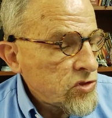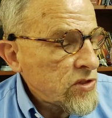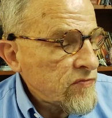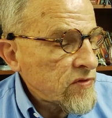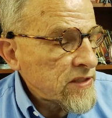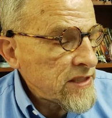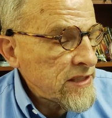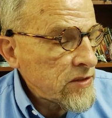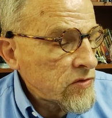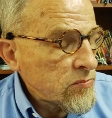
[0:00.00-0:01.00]
cheerfully
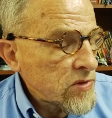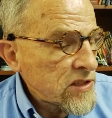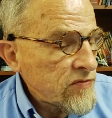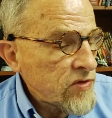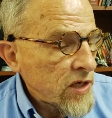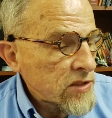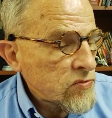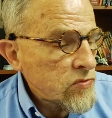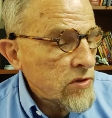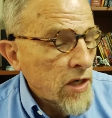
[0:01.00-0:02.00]
hear and believe God's
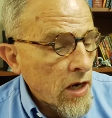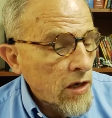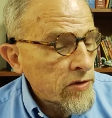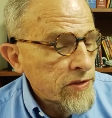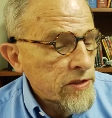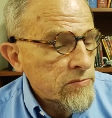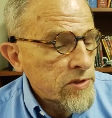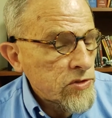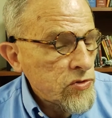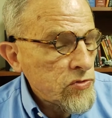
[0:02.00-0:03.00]
word, honor him,
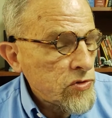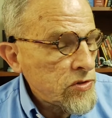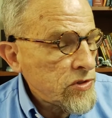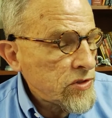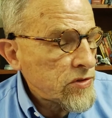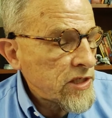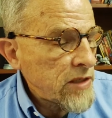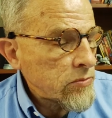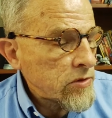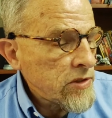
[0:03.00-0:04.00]
and do good to your
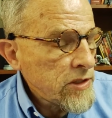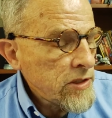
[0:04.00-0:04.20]
neighbor,